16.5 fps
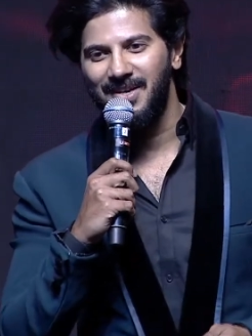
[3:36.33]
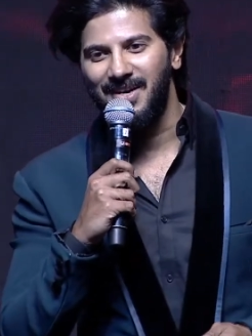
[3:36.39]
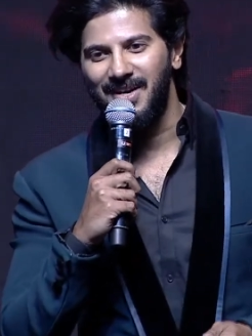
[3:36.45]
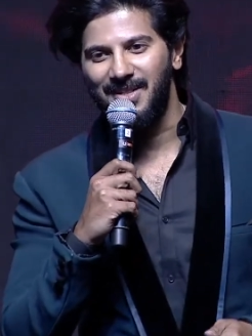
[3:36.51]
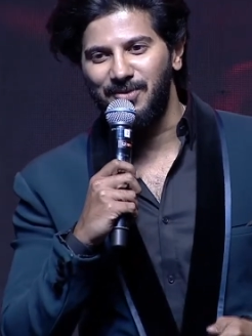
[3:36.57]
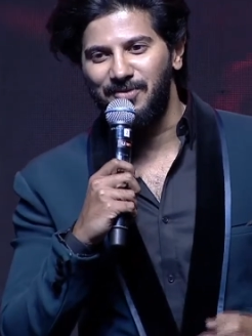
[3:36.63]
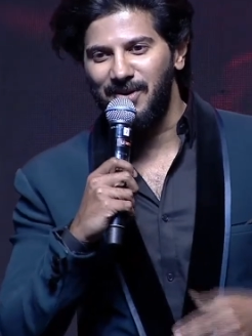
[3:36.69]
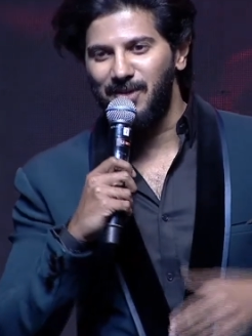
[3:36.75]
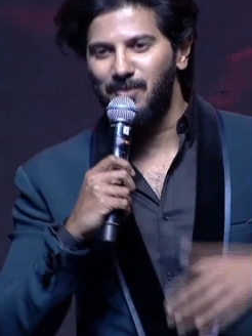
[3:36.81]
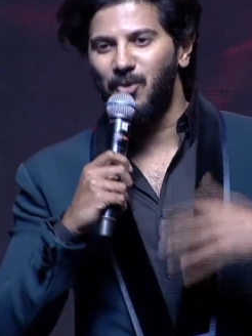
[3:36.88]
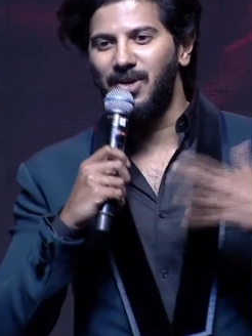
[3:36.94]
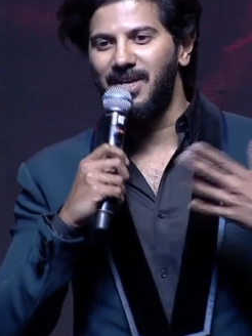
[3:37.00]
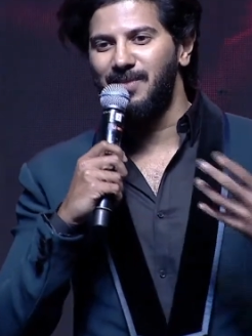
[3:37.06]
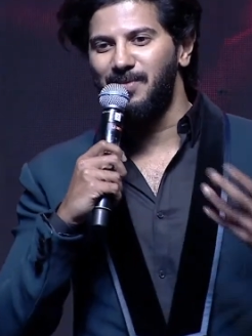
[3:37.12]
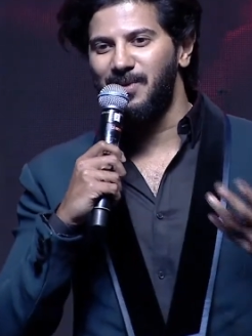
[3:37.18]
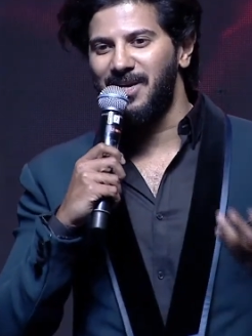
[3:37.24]
and the film
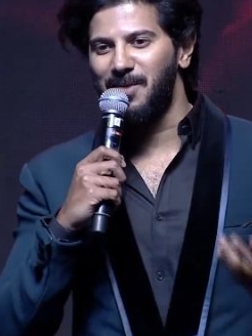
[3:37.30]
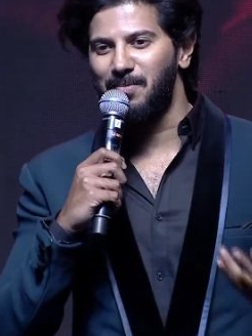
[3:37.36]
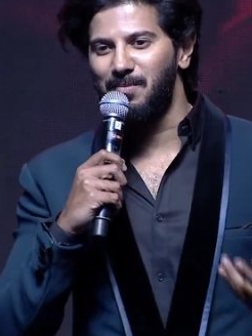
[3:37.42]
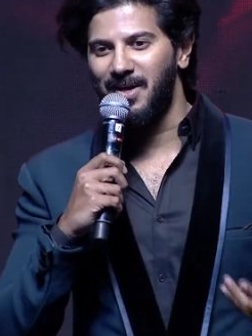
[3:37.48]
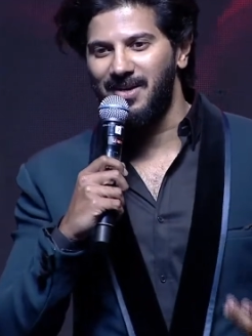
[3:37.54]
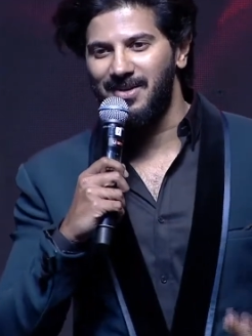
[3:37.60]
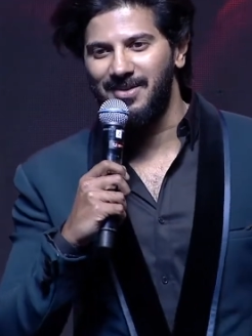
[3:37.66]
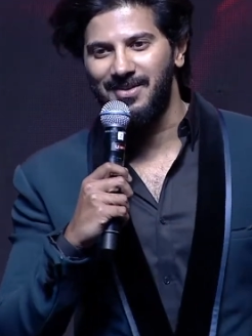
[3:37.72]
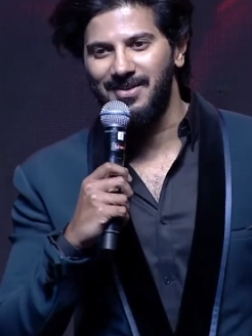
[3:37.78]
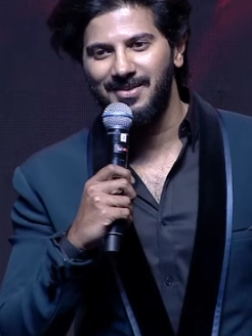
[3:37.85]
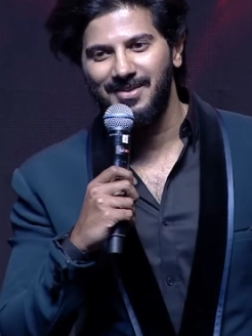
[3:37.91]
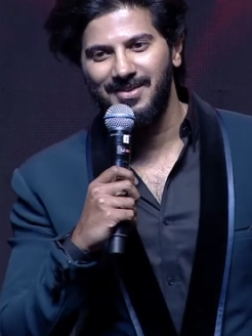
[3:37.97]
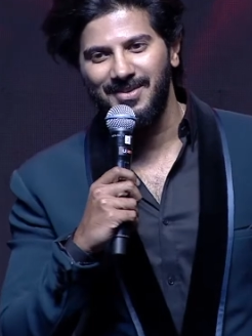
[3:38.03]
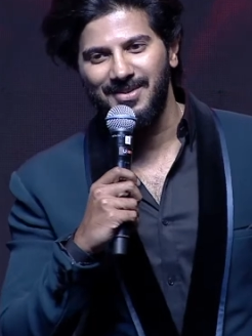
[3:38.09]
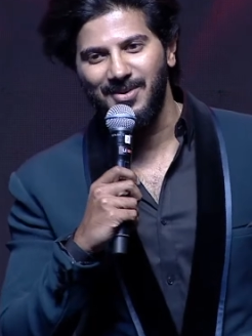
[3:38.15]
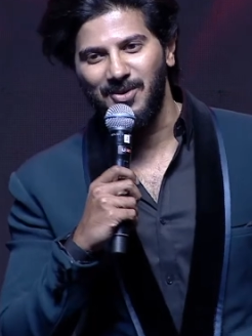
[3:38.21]
only became better,
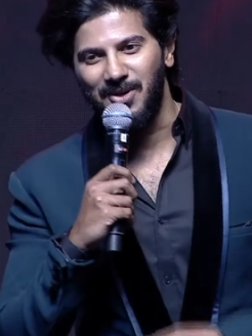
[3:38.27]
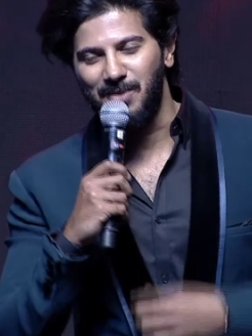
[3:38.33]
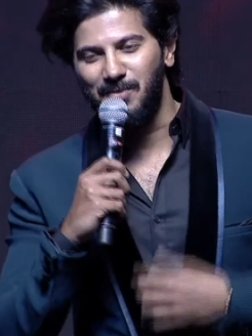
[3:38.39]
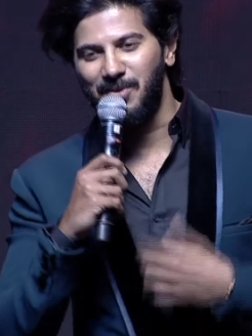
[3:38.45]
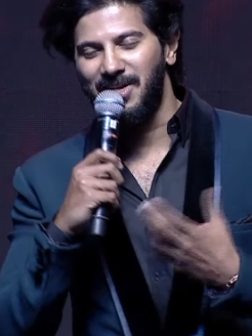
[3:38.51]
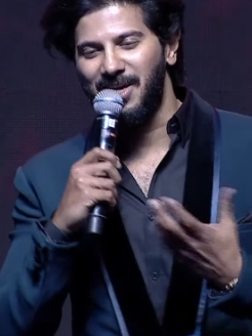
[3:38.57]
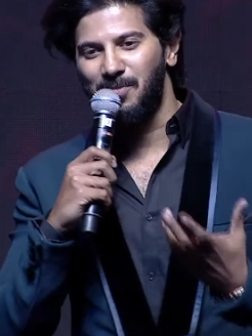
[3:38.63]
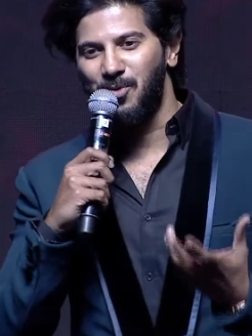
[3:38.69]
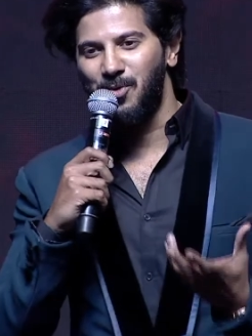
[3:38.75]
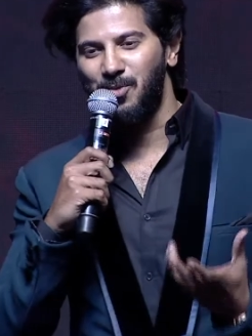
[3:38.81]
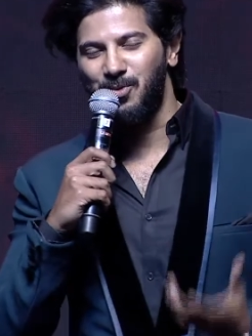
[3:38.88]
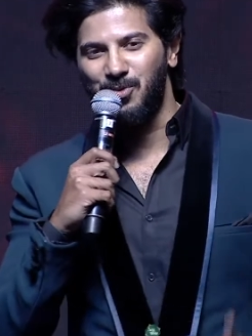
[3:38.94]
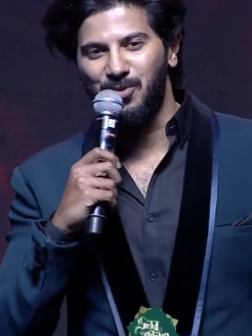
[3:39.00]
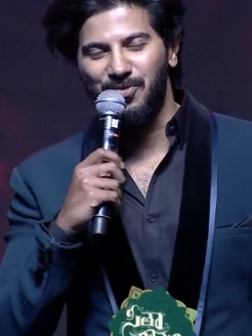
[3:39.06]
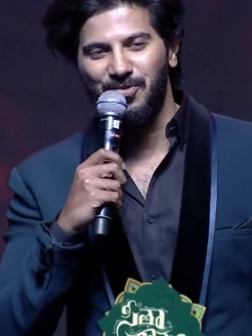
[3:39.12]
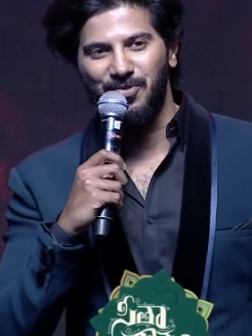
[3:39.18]
only became more
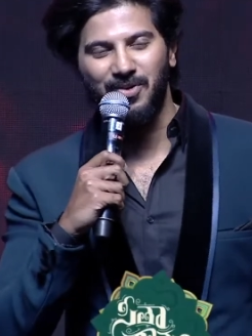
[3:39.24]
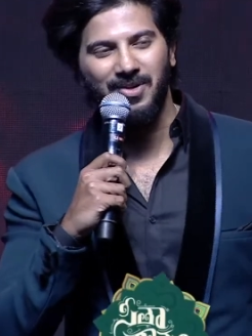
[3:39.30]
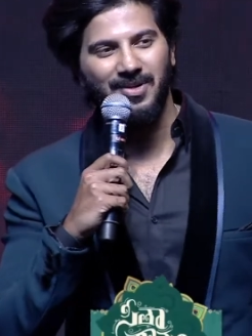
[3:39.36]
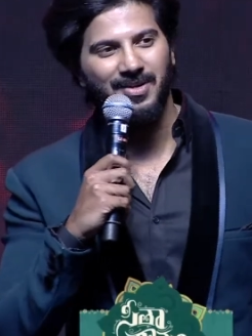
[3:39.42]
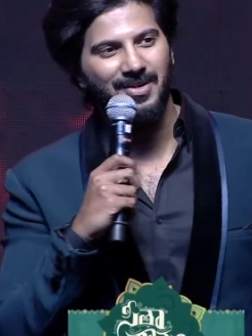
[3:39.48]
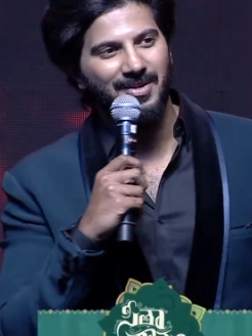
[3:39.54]
beautiful.